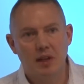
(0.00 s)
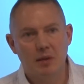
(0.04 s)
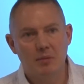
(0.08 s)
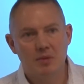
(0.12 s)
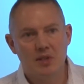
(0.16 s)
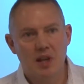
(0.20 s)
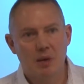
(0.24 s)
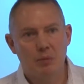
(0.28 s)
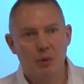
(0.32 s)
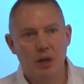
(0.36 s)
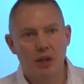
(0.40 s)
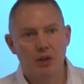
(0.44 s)
them
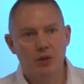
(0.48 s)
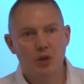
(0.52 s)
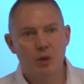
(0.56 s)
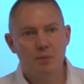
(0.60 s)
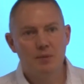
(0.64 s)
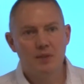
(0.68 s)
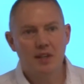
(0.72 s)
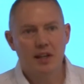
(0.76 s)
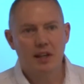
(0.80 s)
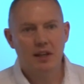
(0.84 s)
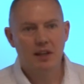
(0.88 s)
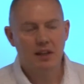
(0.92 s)
somewhere
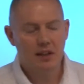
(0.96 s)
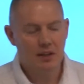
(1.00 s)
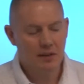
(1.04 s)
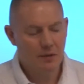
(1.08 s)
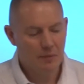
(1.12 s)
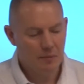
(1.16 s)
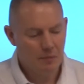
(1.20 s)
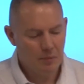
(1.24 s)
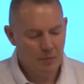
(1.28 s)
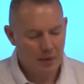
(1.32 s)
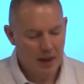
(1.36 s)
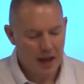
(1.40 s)
cryptic,
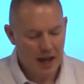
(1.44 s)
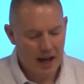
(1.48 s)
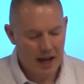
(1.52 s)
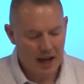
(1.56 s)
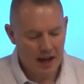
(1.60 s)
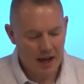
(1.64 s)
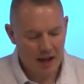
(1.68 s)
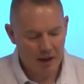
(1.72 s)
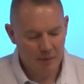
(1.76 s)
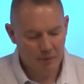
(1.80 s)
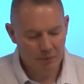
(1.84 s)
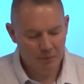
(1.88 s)

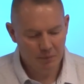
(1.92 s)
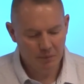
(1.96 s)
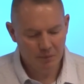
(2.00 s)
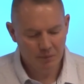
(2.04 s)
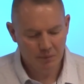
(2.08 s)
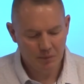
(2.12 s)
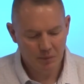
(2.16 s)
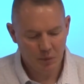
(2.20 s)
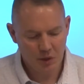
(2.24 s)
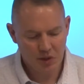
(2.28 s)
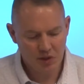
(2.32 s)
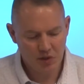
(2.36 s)

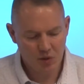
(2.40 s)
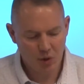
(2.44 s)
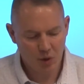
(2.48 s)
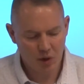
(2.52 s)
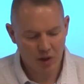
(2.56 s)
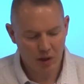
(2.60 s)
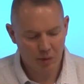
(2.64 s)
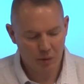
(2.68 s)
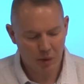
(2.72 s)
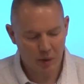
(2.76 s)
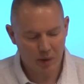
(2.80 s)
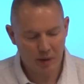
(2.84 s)
we store
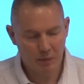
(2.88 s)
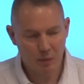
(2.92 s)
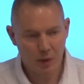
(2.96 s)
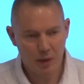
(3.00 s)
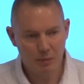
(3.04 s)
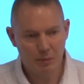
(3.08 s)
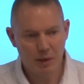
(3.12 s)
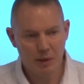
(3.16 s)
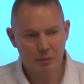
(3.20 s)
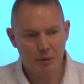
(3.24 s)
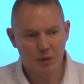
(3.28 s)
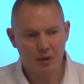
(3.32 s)
them
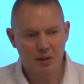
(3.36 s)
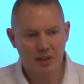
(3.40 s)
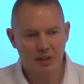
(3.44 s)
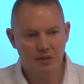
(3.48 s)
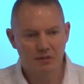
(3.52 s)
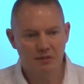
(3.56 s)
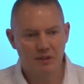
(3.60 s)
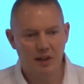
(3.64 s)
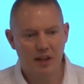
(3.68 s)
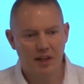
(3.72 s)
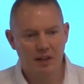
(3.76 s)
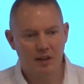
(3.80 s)
where people
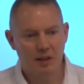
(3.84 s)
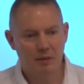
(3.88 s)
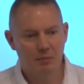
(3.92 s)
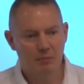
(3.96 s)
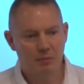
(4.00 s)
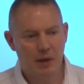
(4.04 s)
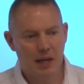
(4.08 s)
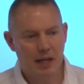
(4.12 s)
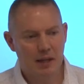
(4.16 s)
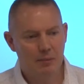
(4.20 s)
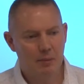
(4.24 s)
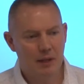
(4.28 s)
can find
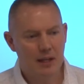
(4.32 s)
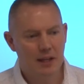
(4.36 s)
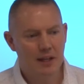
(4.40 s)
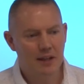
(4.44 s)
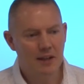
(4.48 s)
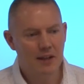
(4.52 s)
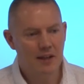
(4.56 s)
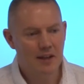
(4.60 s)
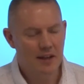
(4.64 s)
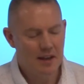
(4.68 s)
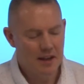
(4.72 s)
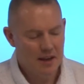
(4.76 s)
them
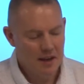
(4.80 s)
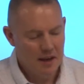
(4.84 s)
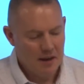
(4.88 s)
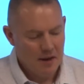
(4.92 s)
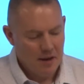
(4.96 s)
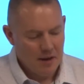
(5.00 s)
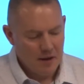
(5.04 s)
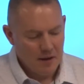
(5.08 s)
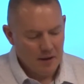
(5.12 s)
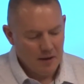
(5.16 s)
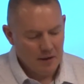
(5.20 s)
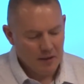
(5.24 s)
maybe.
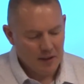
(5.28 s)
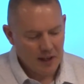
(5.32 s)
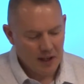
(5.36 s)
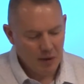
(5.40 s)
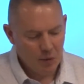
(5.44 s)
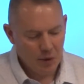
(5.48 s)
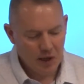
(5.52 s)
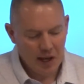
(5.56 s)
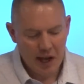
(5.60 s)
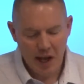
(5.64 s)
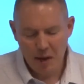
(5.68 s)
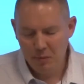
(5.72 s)
And
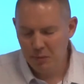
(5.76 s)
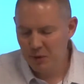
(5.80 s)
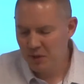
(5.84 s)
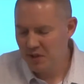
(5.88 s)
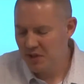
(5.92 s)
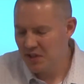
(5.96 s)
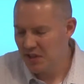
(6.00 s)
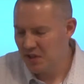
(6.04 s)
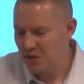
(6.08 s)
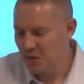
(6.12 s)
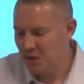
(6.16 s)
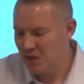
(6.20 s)
then what
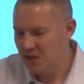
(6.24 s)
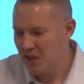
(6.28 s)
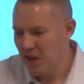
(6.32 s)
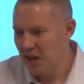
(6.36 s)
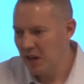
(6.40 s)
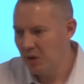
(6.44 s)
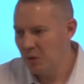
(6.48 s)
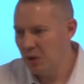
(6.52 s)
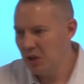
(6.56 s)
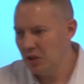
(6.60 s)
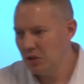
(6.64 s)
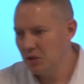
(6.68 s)
happens is we
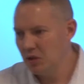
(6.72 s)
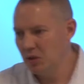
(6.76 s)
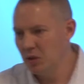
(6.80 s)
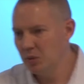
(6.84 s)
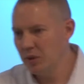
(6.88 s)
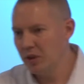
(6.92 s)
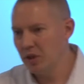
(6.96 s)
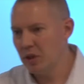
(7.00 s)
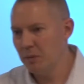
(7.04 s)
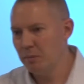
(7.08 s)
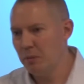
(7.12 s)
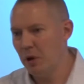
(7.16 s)
say, well, cool,
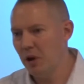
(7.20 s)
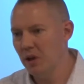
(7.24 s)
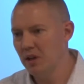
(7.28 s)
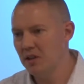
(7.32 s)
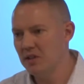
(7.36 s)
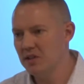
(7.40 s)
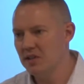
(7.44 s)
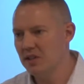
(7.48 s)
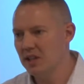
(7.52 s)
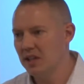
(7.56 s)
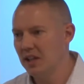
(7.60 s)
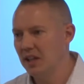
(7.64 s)
we've got a
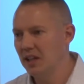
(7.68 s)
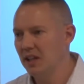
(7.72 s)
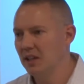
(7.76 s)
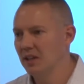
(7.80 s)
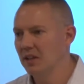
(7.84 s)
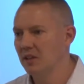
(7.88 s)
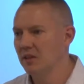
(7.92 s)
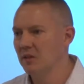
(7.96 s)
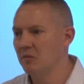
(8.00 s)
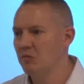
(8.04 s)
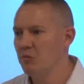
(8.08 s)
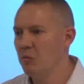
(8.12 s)
policy.
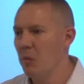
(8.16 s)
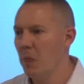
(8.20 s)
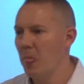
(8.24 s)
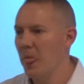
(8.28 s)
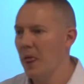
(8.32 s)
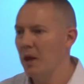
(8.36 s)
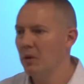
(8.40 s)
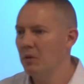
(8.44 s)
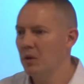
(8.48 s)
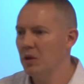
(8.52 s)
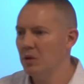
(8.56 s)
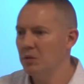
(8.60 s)

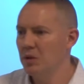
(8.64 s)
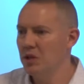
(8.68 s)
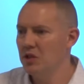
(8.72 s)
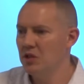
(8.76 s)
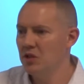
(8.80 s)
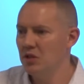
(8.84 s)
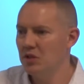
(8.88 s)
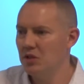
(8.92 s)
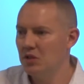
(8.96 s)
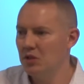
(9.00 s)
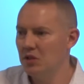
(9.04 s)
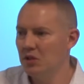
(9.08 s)
What we
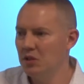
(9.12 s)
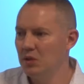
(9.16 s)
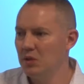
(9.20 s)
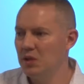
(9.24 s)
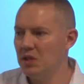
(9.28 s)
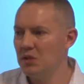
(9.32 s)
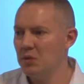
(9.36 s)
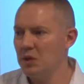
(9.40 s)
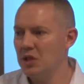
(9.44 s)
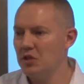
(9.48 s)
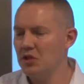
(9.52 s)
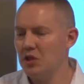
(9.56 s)
should do
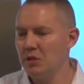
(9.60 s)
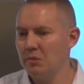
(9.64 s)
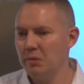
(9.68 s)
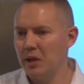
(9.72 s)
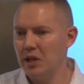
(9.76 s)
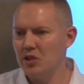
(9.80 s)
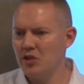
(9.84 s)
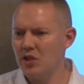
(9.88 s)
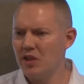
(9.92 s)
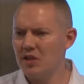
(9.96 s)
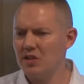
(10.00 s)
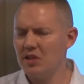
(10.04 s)
is we should
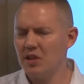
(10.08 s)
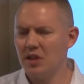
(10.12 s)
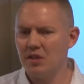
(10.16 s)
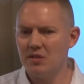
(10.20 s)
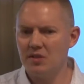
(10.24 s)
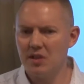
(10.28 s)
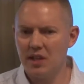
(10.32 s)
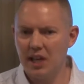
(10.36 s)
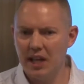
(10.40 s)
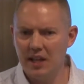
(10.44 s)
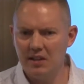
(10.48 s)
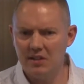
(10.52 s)
measure
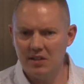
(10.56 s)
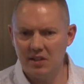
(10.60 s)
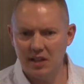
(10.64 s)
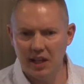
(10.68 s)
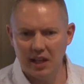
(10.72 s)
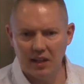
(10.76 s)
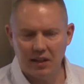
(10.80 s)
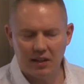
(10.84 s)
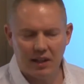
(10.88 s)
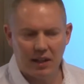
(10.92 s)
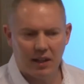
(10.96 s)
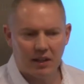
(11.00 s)
ourselves against
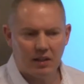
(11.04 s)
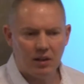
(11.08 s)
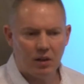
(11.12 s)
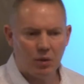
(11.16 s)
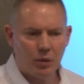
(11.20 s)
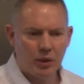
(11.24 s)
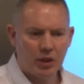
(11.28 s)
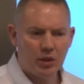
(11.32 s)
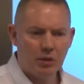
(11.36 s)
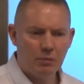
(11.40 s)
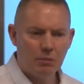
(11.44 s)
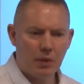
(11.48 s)
that. Like, are
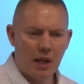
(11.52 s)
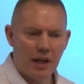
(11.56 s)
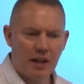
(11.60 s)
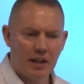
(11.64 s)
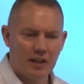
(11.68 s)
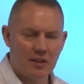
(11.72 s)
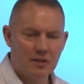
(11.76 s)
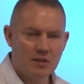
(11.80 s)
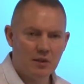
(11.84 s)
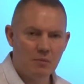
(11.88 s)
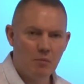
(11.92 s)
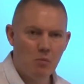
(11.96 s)
we
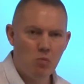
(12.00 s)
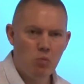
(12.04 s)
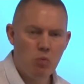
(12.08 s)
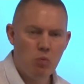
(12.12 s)
compliant?